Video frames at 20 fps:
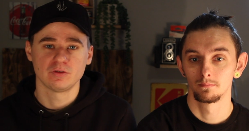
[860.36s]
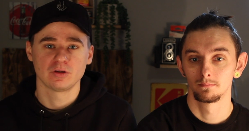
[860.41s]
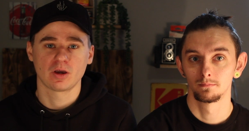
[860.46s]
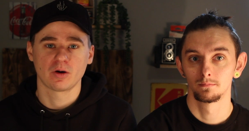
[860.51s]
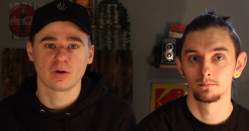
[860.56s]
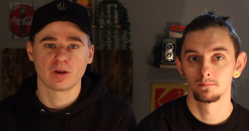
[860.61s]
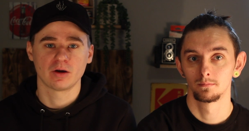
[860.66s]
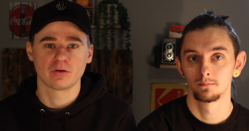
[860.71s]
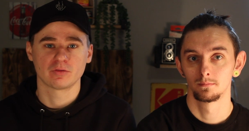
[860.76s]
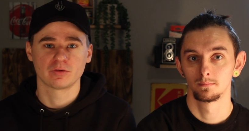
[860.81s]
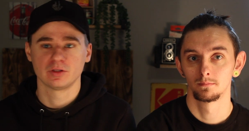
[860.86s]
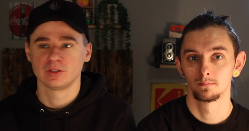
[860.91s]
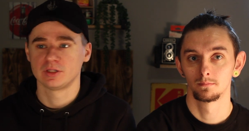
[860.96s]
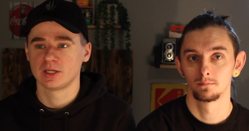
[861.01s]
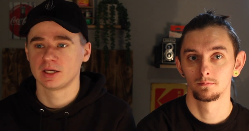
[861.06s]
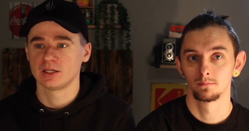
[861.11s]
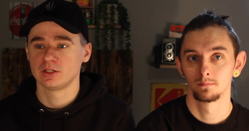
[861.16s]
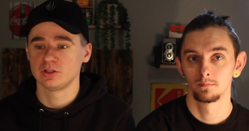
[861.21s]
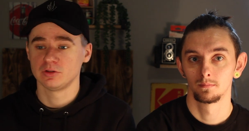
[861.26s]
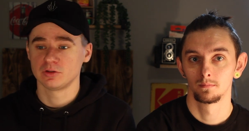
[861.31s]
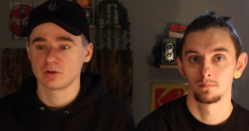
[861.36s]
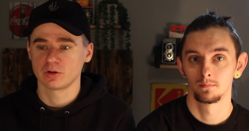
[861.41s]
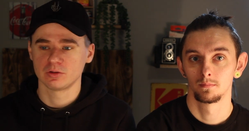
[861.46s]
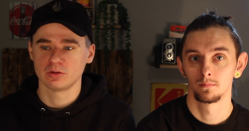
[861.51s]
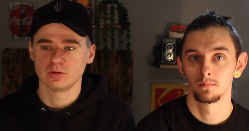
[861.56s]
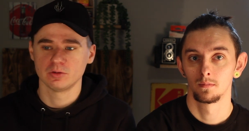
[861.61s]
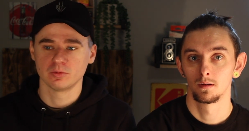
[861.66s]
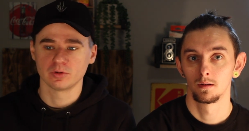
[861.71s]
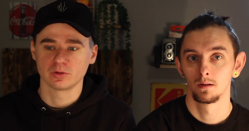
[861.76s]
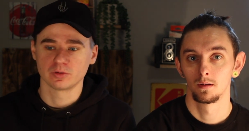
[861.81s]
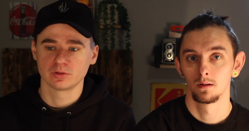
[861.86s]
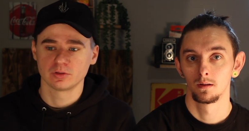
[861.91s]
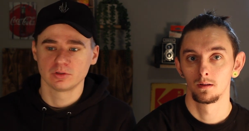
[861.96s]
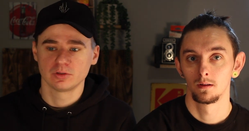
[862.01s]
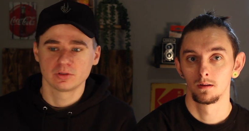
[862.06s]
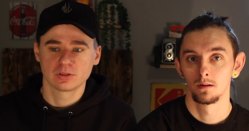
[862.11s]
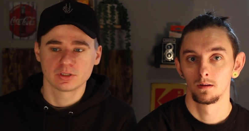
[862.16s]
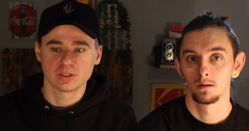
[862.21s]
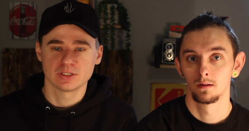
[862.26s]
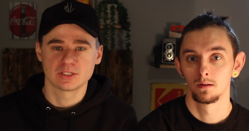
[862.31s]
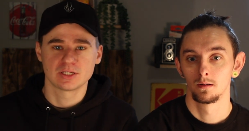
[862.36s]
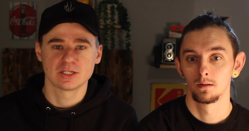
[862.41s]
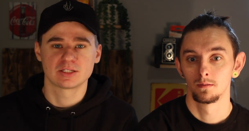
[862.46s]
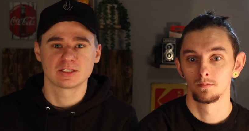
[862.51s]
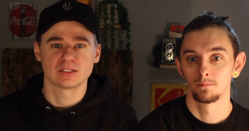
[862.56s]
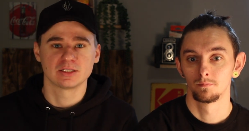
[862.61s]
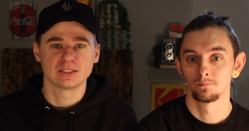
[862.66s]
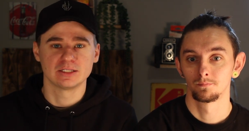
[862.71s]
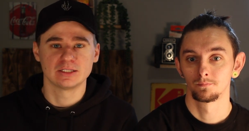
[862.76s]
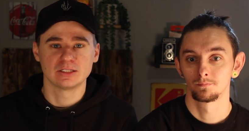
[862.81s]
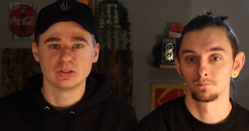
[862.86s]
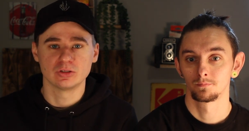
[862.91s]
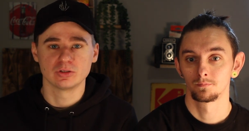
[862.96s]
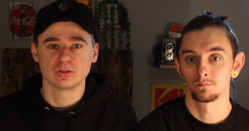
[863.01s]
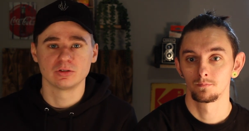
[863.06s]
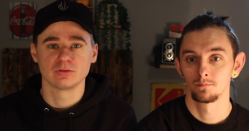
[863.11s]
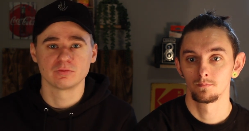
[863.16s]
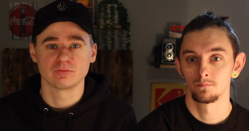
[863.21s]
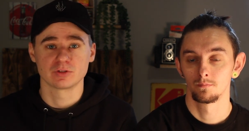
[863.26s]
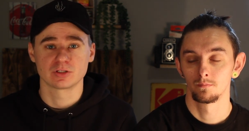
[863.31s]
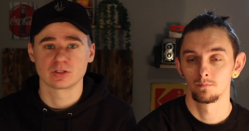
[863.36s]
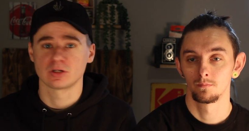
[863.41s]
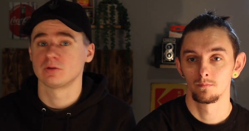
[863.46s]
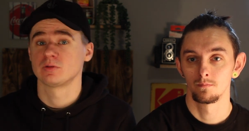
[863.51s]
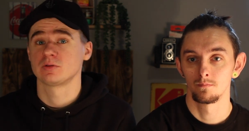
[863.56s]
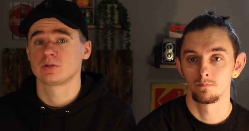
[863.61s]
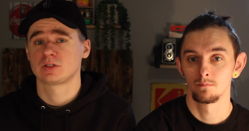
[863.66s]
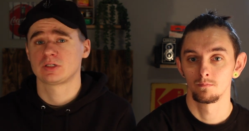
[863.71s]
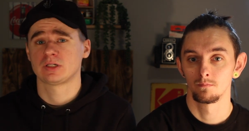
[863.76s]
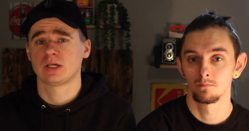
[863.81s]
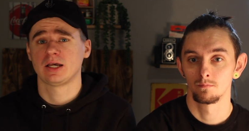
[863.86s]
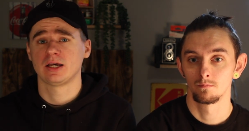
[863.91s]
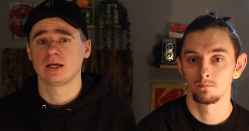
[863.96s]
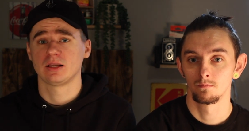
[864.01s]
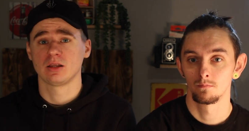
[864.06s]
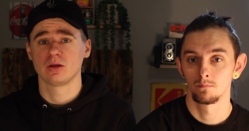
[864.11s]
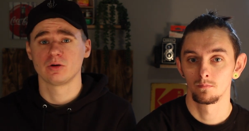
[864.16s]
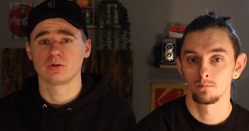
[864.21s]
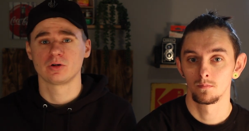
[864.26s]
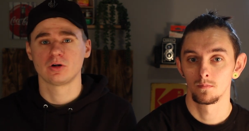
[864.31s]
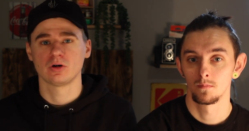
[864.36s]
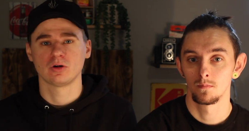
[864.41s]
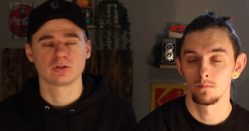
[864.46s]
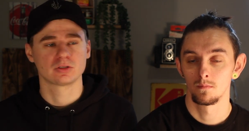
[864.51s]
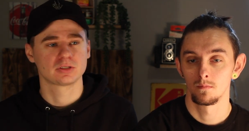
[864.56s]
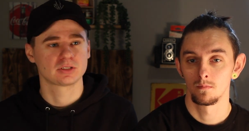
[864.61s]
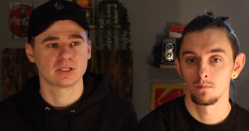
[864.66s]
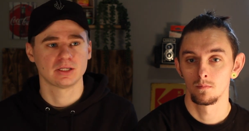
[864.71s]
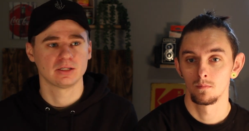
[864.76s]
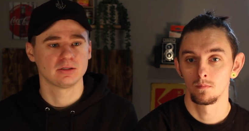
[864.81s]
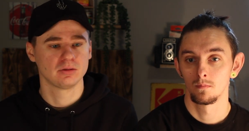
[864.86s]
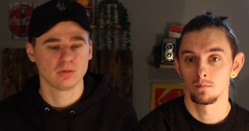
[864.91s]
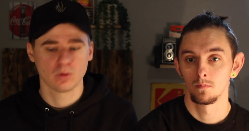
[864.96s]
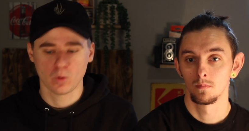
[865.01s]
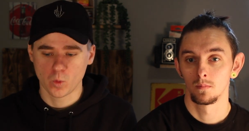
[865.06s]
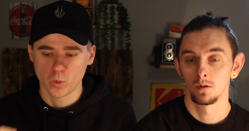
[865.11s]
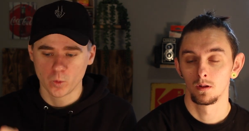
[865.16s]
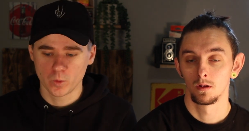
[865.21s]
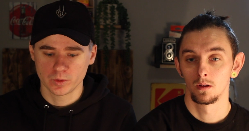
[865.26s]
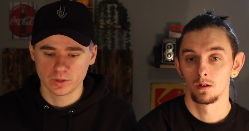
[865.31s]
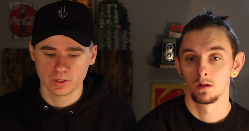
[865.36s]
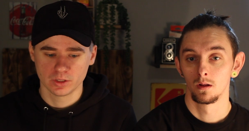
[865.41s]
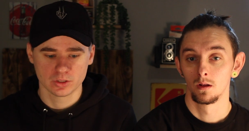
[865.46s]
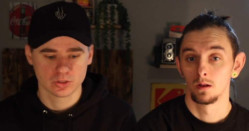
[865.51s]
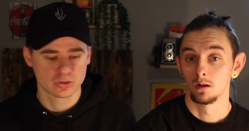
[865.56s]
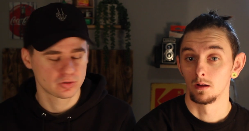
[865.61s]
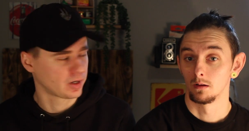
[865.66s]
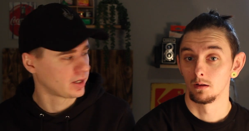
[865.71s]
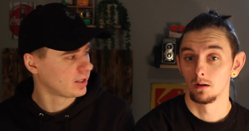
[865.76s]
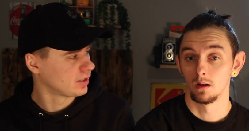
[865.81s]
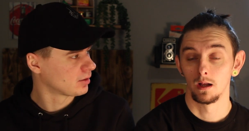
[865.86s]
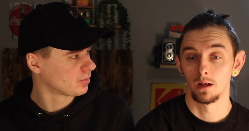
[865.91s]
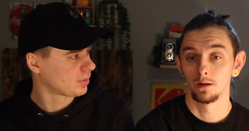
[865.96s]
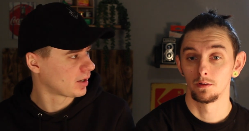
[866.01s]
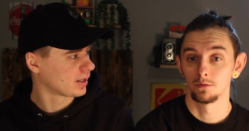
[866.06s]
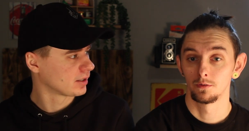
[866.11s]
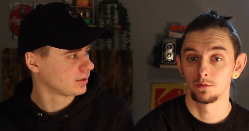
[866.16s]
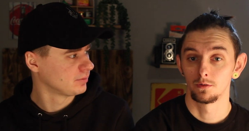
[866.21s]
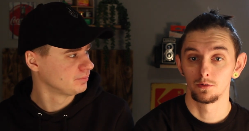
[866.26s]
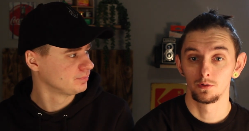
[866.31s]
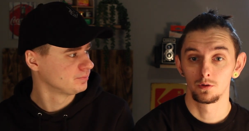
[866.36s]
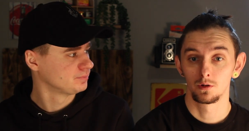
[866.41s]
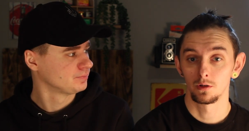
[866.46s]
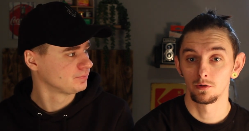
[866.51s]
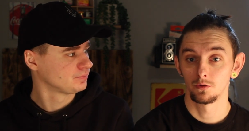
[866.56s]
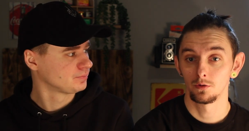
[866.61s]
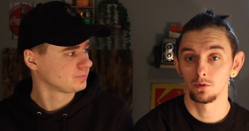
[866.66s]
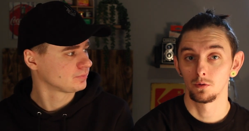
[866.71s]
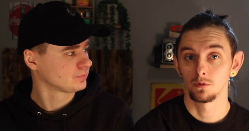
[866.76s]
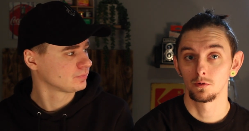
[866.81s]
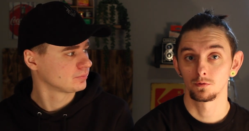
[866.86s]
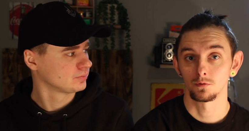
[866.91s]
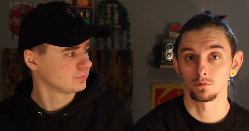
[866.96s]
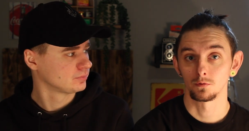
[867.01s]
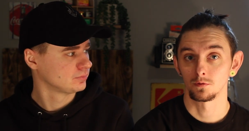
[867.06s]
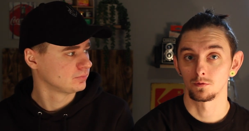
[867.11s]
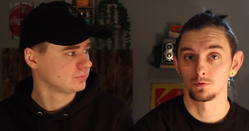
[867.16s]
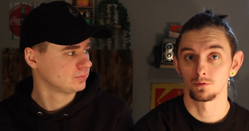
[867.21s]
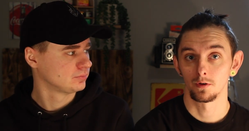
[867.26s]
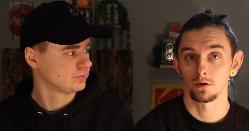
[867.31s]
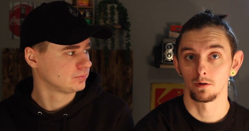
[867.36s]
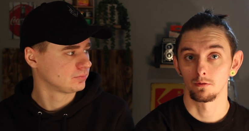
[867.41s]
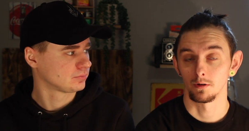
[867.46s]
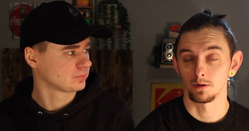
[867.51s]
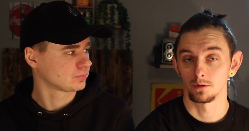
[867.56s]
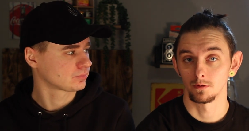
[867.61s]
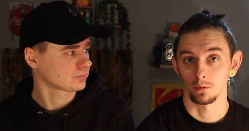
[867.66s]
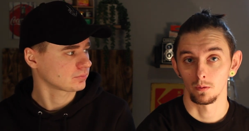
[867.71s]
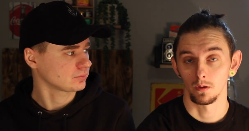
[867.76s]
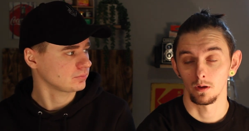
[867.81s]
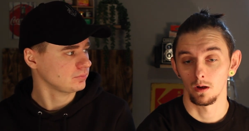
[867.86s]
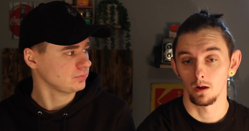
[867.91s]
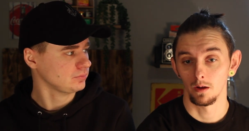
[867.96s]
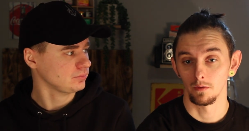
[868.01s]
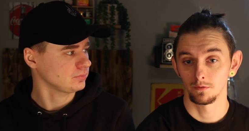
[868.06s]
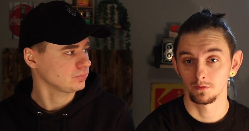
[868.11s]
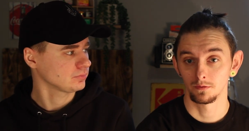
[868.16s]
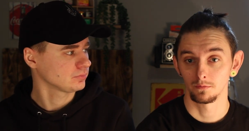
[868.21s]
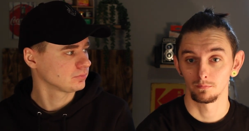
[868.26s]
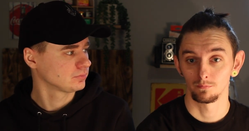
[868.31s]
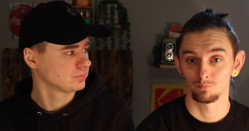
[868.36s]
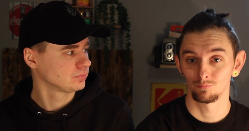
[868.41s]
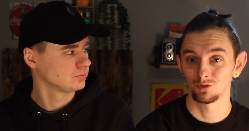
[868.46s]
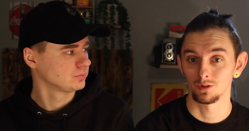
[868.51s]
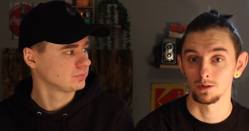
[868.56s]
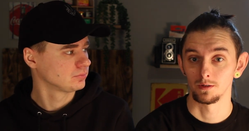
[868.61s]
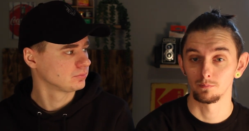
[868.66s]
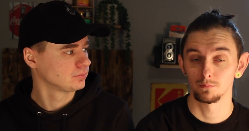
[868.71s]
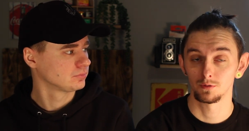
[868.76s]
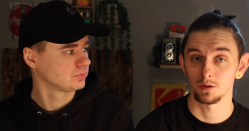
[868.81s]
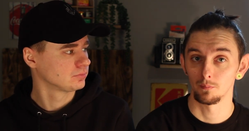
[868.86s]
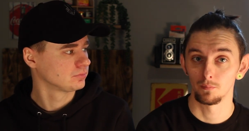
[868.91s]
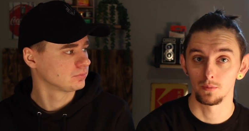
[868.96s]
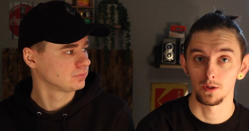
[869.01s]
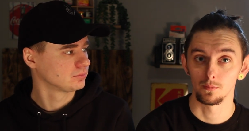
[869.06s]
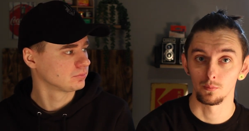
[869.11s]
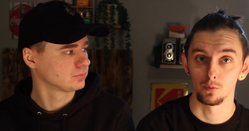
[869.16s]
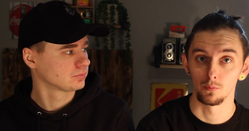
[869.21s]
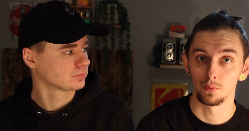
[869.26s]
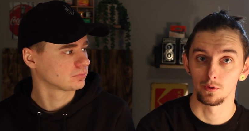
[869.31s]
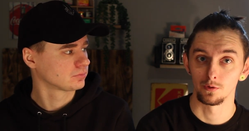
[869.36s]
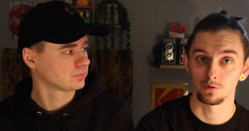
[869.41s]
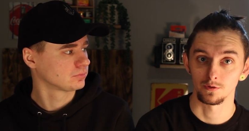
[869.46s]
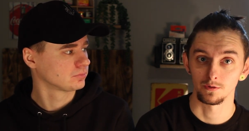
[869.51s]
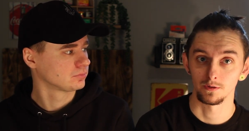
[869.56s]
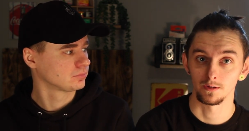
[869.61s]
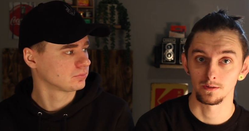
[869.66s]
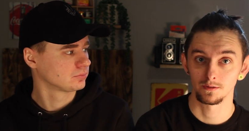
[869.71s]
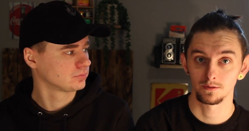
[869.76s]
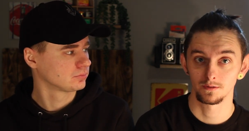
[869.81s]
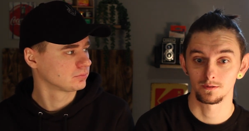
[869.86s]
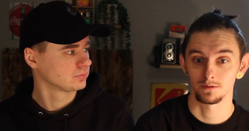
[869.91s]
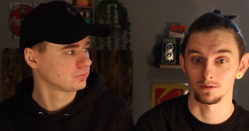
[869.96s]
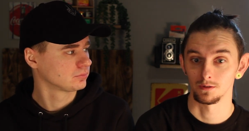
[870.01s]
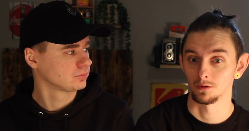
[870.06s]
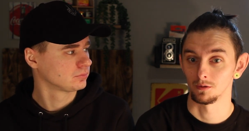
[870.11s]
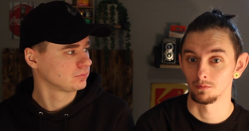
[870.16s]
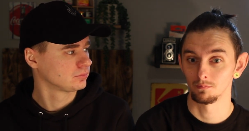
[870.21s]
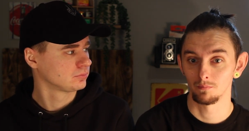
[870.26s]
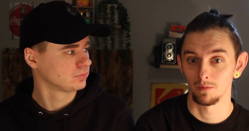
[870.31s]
Speaker 1: if you're going out for the day and you know you want consistently good results at a low cost, then straight in the and
Speaker 2: bag. you can do sorts of trickery to it. I've seen some people pushing this to